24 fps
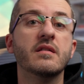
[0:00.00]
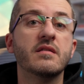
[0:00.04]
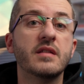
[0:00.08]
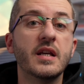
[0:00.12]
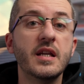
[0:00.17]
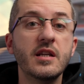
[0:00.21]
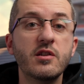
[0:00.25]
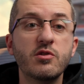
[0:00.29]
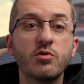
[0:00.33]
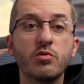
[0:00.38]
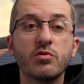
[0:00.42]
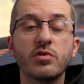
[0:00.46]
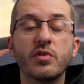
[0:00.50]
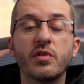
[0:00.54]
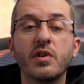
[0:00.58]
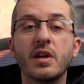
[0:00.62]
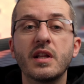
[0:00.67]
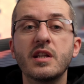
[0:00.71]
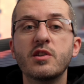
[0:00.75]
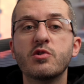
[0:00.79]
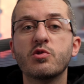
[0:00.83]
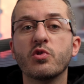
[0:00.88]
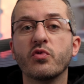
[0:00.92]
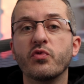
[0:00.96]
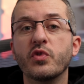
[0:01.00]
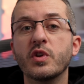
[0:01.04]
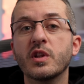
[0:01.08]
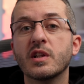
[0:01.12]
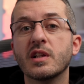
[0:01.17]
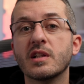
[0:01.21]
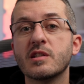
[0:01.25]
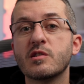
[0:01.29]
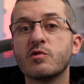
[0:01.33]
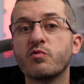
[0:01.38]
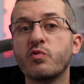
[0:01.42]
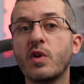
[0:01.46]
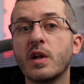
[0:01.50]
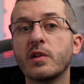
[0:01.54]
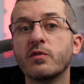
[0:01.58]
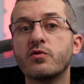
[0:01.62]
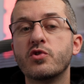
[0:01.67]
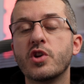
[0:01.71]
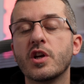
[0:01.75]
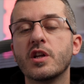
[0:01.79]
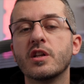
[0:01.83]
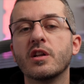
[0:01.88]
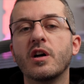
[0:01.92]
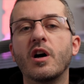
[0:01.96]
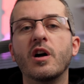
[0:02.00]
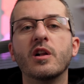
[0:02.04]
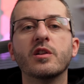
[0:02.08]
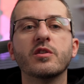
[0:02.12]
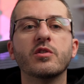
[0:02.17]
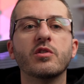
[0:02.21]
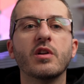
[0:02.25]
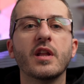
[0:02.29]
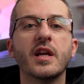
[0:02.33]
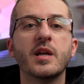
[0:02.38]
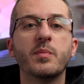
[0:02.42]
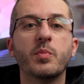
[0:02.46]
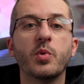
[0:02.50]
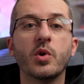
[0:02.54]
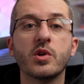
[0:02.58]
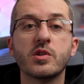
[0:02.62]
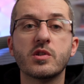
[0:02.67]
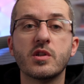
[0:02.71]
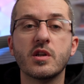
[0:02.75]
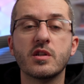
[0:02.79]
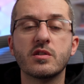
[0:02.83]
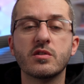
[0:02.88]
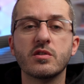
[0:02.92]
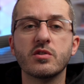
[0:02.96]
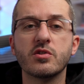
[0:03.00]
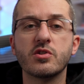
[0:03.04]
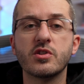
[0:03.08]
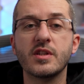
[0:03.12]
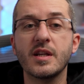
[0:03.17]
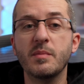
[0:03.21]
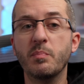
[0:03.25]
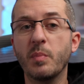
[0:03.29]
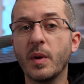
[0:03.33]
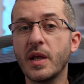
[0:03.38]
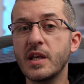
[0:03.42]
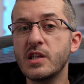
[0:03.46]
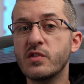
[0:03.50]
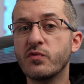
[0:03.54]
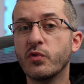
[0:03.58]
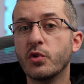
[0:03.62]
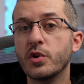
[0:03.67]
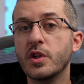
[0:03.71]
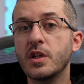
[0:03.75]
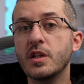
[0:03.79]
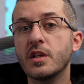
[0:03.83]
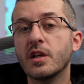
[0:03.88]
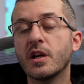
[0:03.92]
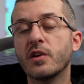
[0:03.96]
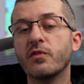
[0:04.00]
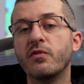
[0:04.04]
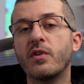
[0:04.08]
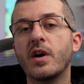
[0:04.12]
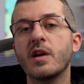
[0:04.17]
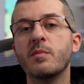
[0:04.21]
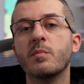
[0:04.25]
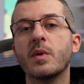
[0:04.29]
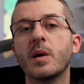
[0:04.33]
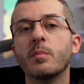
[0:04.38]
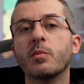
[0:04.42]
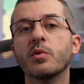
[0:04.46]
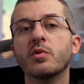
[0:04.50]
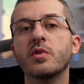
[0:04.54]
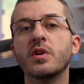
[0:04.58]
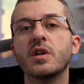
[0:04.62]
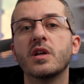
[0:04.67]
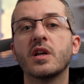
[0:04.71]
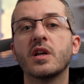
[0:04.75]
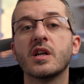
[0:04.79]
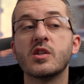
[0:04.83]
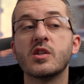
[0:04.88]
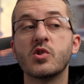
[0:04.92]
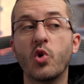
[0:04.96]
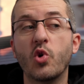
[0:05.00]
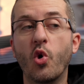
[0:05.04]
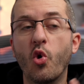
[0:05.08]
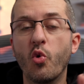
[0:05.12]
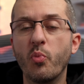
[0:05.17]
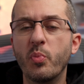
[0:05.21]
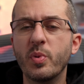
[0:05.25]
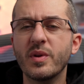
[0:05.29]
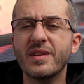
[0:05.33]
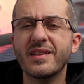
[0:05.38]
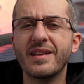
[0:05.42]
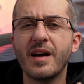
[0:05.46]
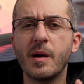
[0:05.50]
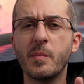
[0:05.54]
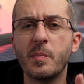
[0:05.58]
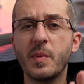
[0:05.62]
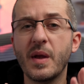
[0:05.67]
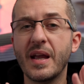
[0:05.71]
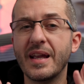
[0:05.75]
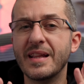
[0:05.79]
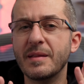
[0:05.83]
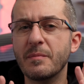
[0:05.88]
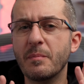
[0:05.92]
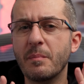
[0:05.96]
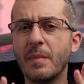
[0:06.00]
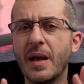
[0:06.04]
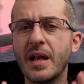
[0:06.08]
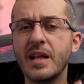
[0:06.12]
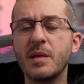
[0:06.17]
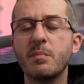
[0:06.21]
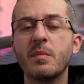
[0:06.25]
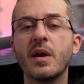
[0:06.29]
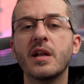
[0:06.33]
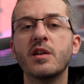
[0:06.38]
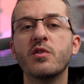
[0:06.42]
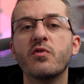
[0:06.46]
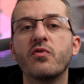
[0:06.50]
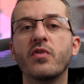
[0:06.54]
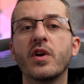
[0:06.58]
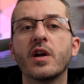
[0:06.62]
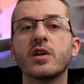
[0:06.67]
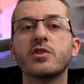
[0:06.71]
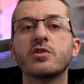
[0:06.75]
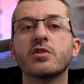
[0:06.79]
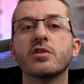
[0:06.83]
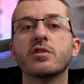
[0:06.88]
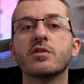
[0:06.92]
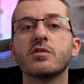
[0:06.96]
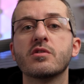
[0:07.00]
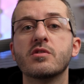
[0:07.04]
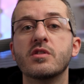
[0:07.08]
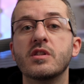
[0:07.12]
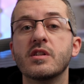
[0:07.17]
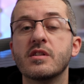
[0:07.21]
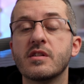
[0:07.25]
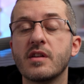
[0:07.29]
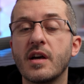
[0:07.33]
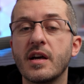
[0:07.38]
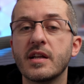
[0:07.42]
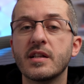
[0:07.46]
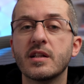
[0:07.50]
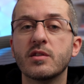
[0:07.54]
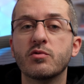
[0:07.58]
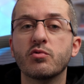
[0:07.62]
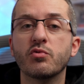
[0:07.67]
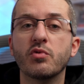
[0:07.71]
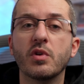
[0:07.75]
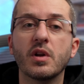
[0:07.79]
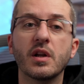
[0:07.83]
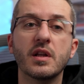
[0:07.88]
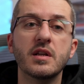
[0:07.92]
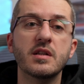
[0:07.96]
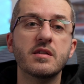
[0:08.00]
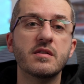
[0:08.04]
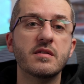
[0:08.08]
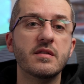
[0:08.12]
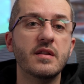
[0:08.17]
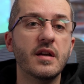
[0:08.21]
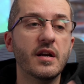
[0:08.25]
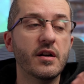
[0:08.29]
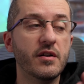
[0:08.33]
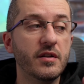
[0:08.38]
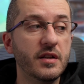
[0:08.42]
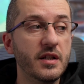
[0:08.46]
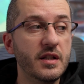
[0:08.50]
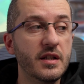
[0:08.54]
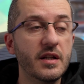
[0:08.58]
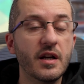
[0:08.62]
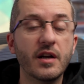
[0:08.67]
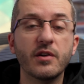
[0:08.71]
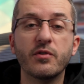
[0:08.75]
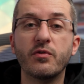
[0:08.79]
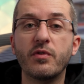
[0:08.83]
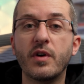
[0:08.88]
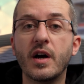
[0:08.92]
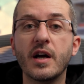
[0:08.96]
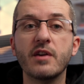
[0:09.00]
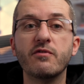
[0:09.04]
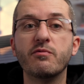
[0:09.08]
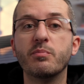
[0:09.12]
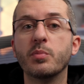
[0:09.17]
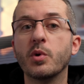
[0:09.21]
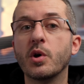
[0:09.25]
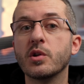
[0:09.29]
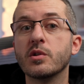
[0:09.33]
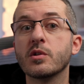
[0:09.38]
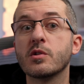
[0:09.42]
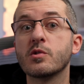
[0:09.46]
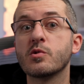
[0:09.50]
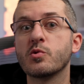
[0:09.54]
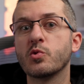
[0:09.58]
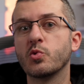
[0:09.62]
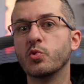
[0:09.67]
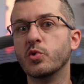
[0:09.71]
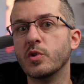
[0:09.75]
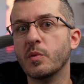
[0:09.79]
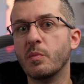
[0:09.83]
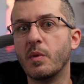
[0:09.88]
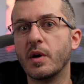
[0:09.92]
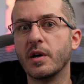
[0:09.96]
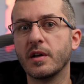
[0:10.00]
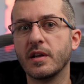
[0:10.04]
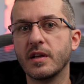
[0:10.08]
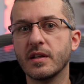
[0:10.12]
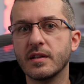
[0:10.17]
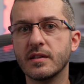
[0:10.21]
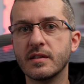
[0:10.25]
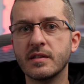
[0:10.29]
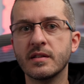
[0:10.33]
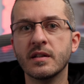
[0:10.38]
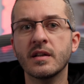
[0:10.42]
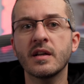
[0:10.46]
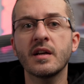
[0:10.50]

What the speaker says: Thanks to the release of Intel's 12th Gen Alder Lake processors, a place for DDR5 memory has opened up and many manufacturers decided to release their DDR5 products to the market.